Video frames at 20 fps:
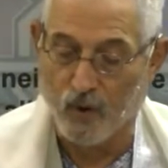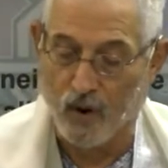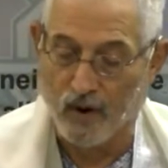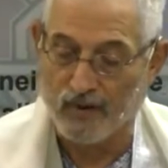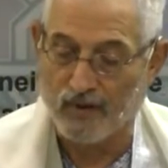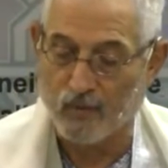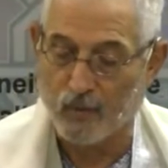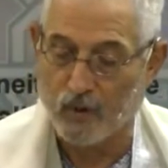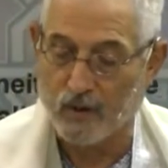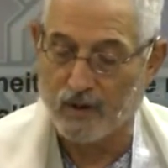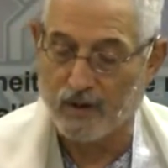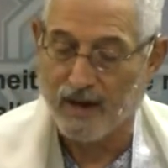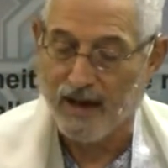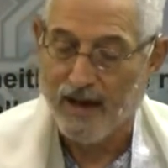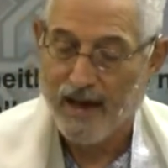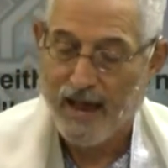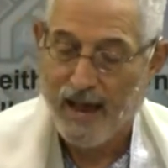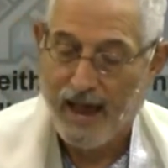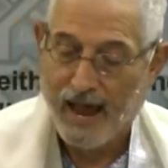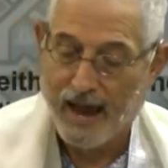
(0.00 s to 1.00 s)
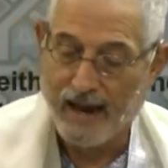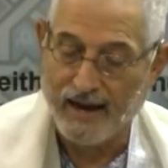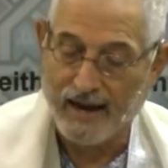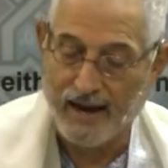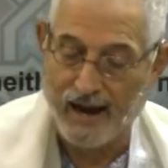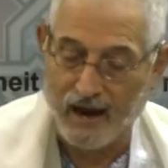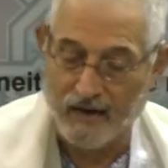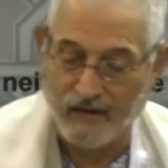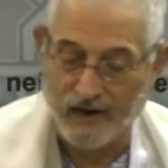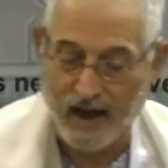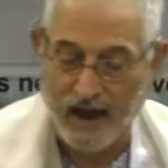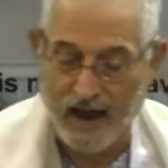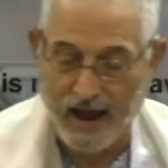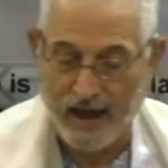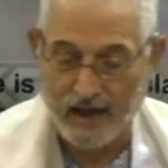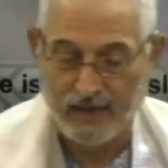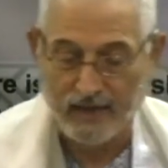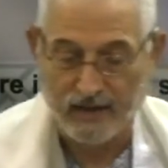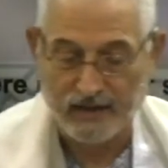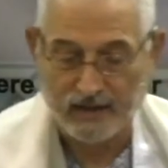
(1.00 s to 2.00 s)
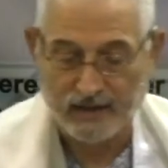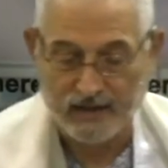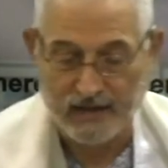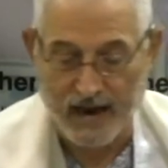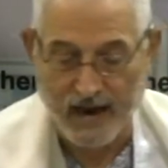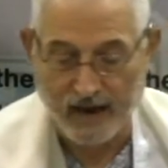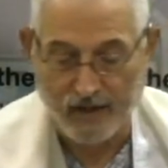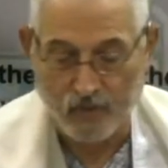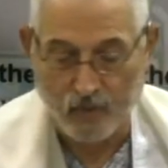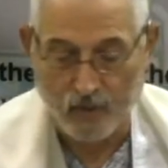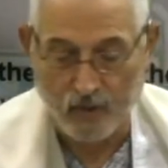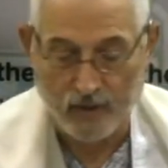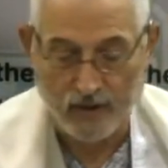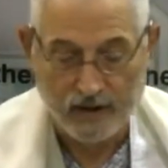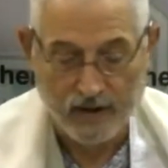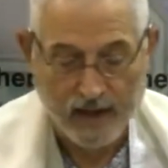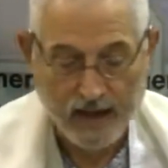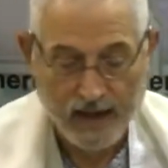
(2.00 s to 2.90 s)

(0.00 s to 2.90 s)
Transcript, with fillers: northward, and the other half southward.